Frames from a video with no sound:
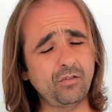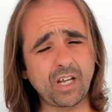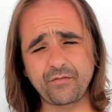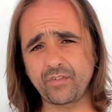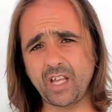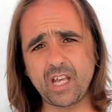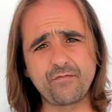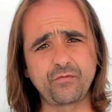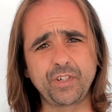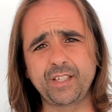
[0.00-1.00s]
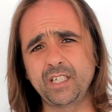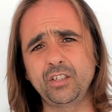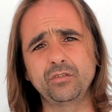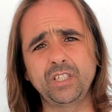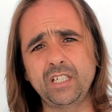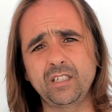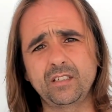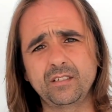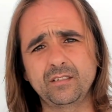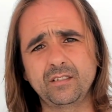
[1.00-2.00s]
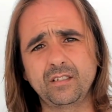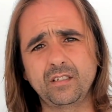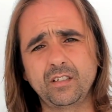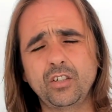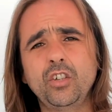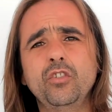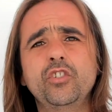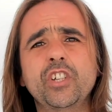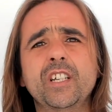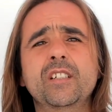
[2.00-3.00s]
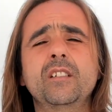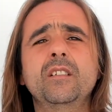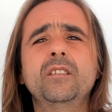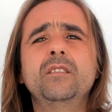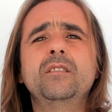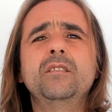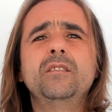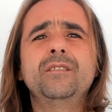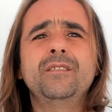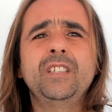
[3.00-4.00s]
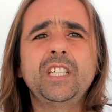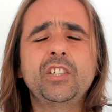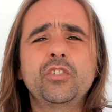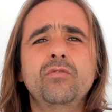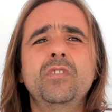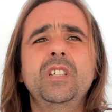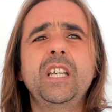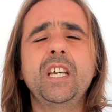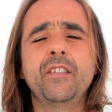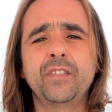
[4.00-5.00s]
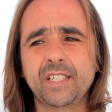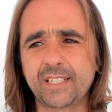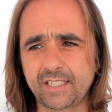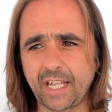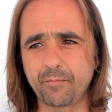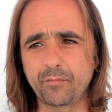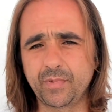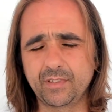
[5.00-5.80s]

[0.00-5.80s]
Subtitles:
You have everything you need. You just need to give the step.